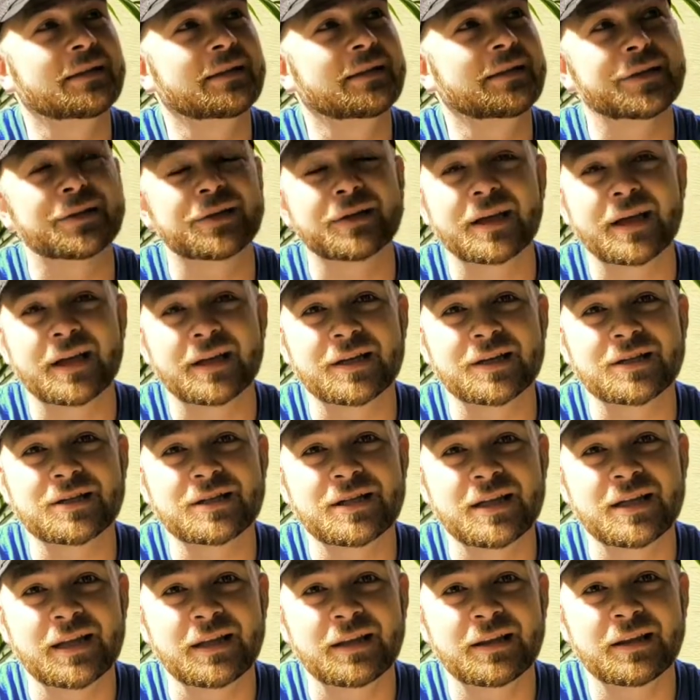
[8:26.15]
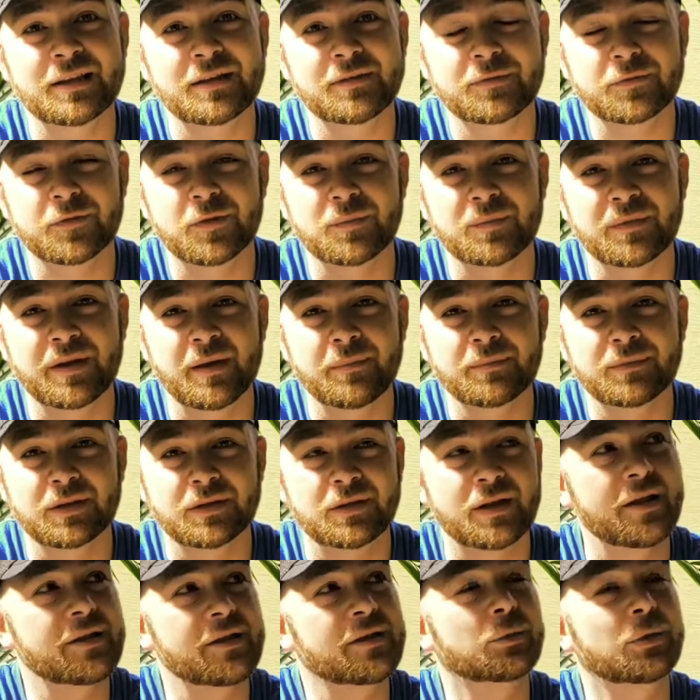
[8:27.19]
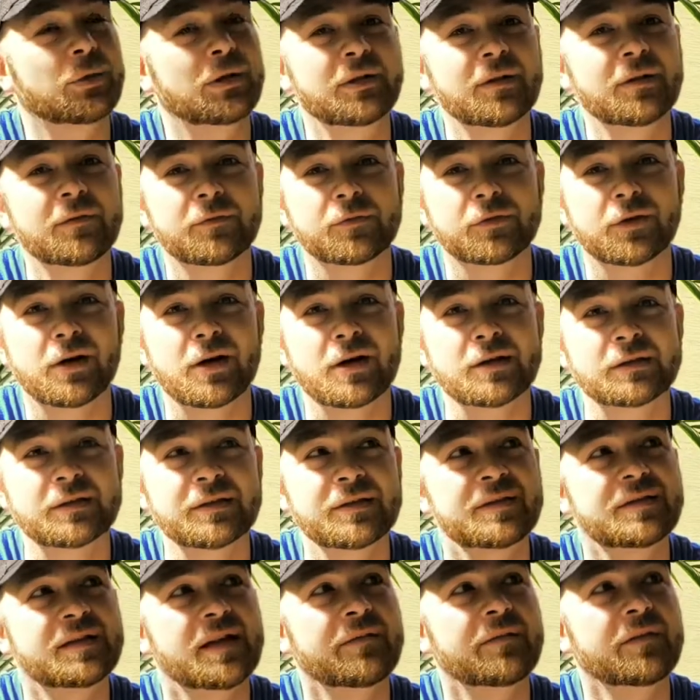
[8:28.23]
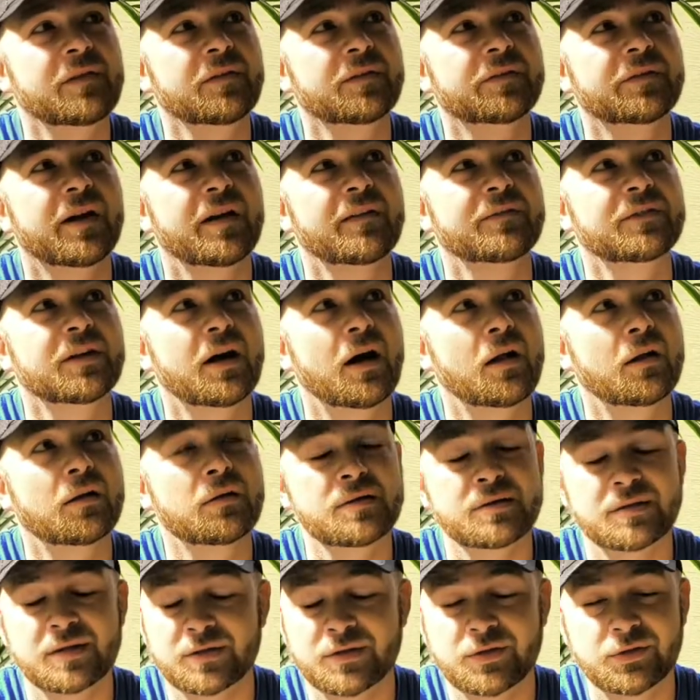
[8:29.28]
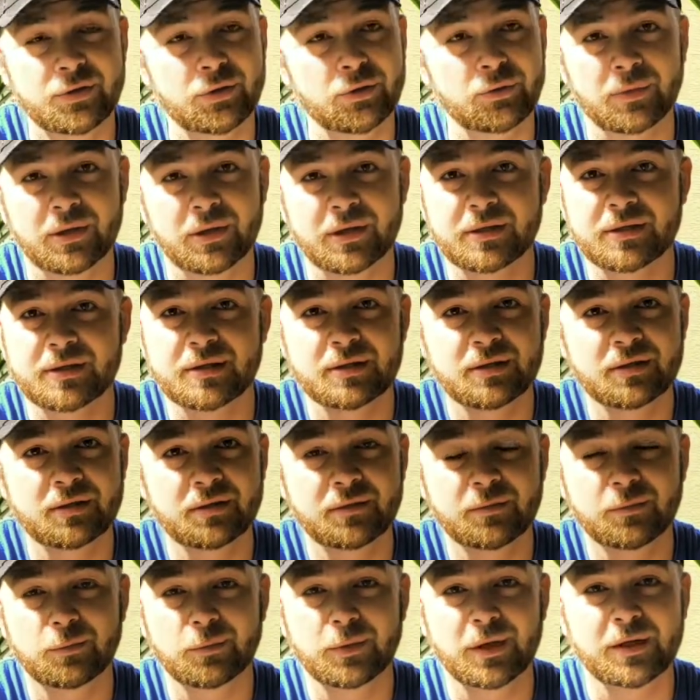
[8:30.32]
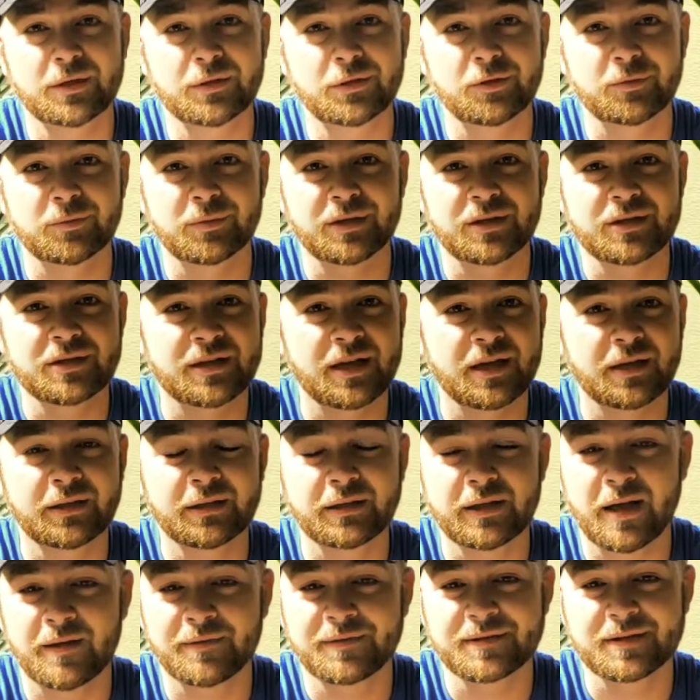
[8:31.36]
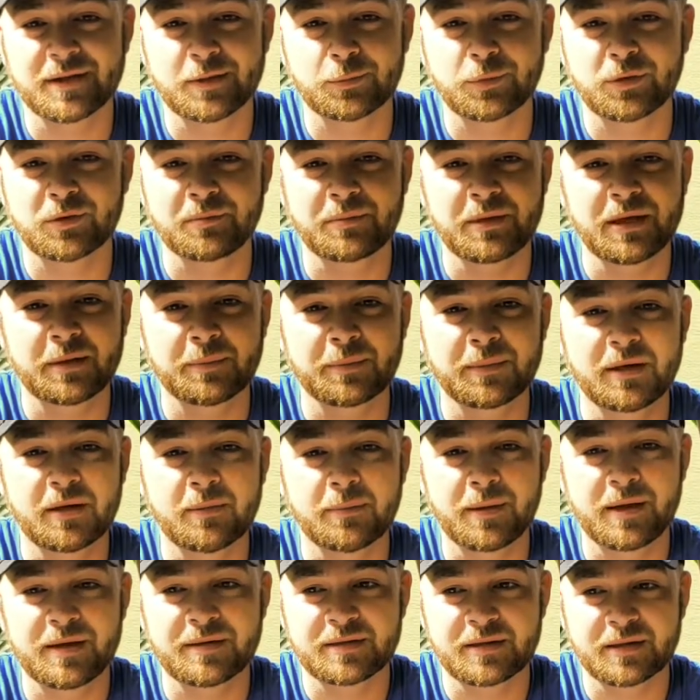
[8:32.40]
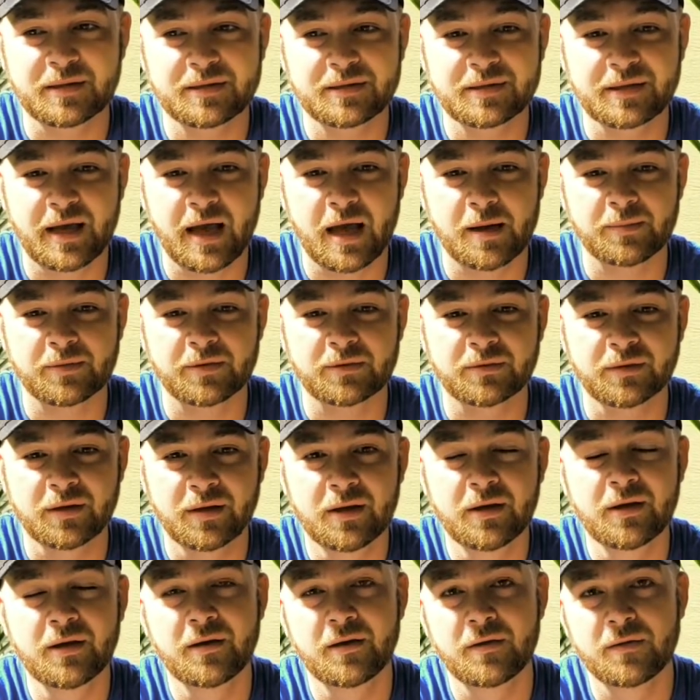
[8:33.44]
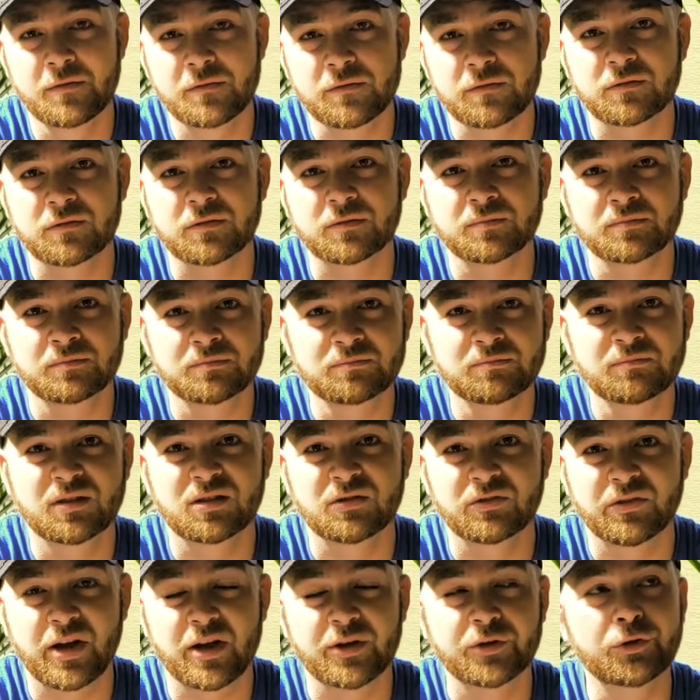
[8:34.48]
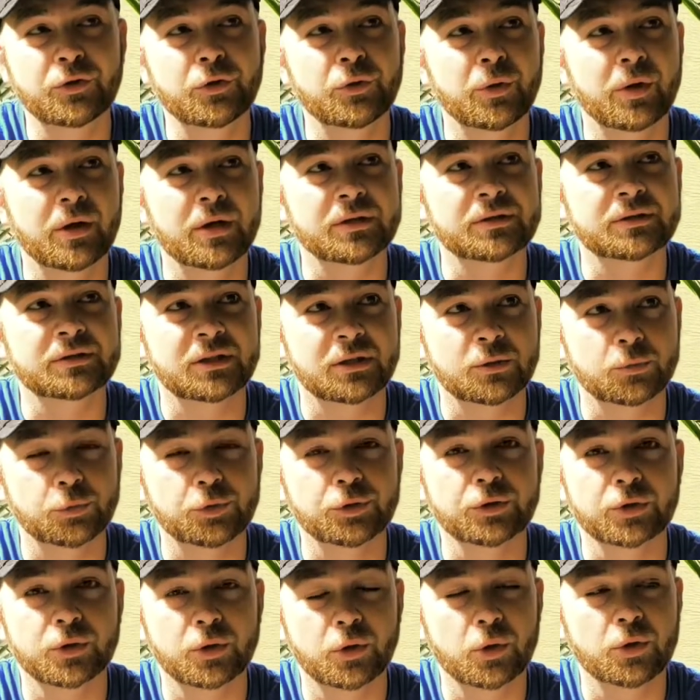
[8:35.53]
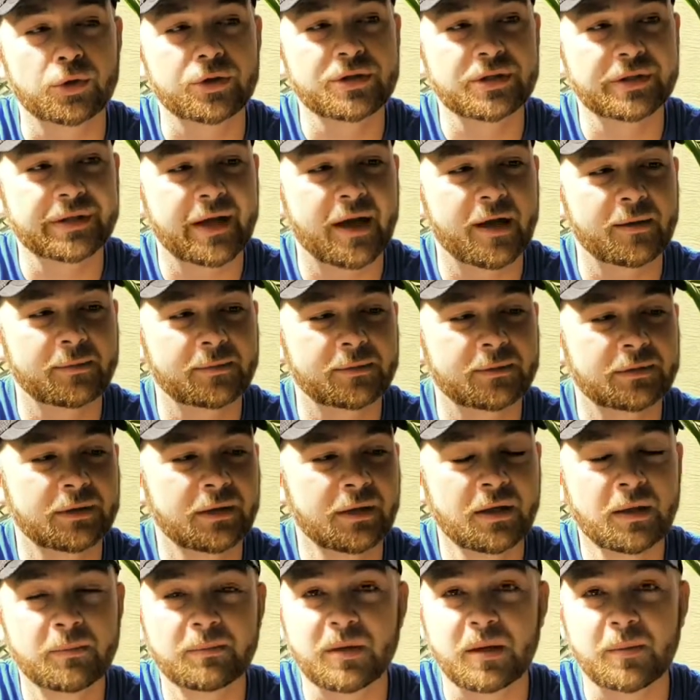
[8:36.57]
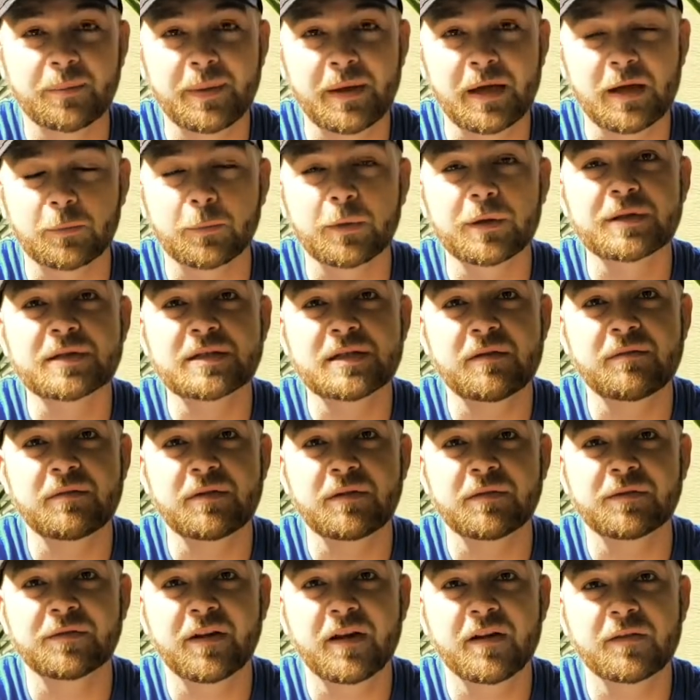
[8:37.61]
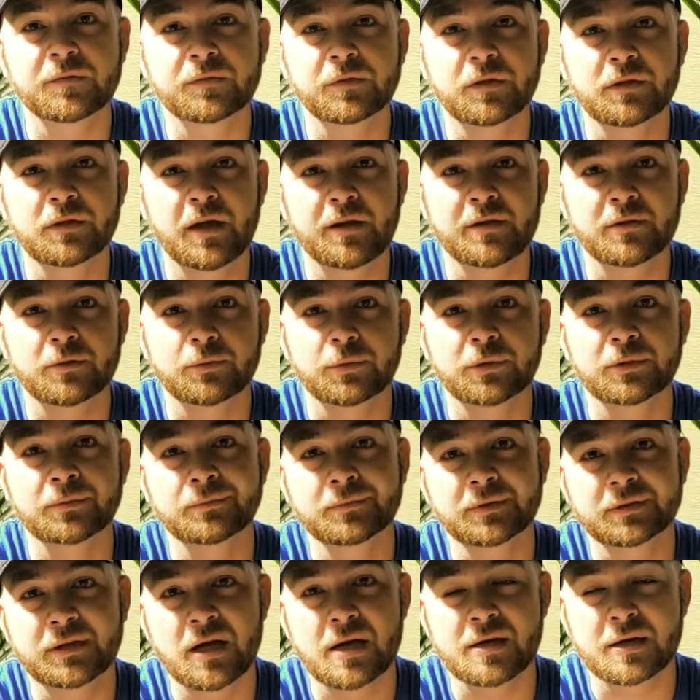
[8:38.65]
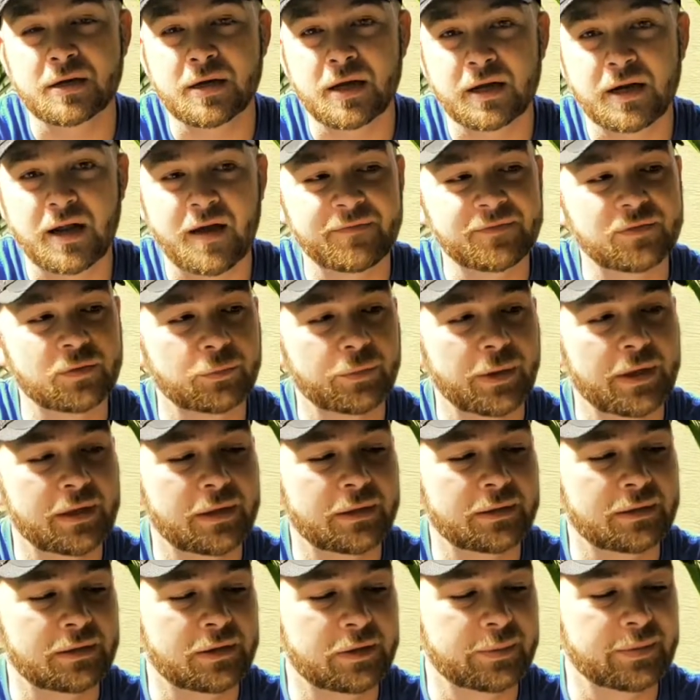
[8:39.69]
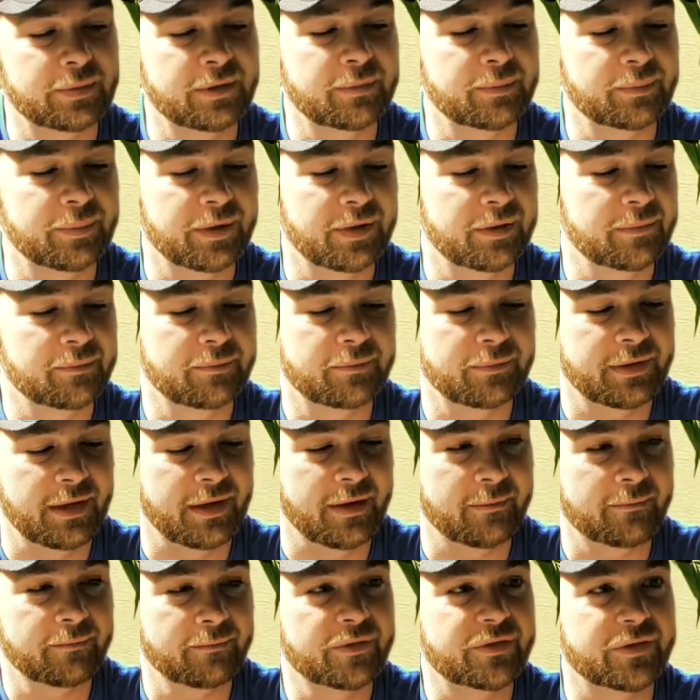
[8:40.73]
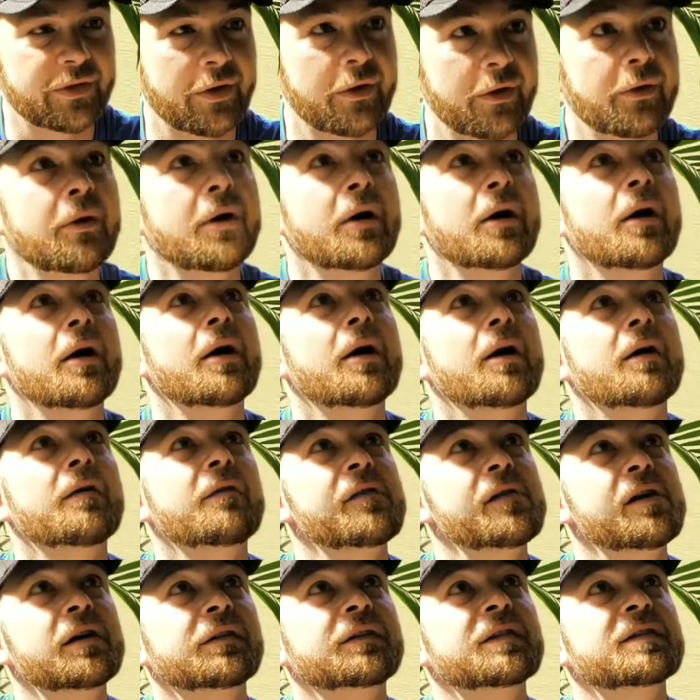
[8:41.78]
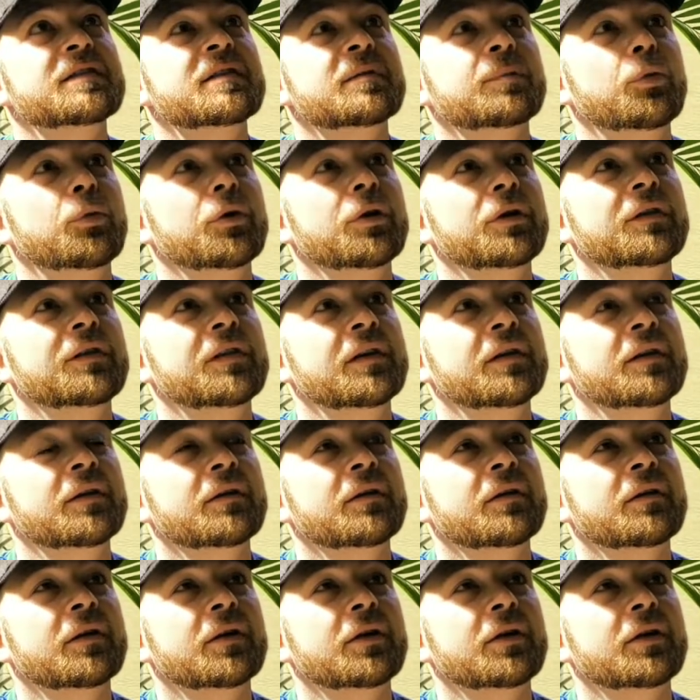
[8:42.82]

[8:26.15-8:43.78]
You can get a sheath from them, the leather one, for $175. It's too much, way too much. I can have someone make me a basic scabbard for around $200, a wooden core scabbard. I'm not paying $175 for a leather one. Granted, I'd have to wait a little bit, but yeah. So very disappointing.